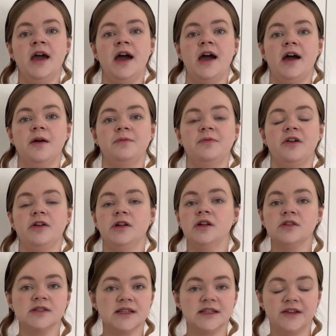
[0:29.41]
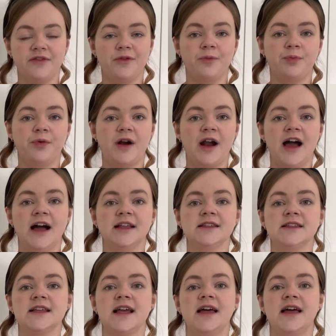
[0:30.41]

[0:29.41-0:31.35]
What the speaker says: There are lots of different brands,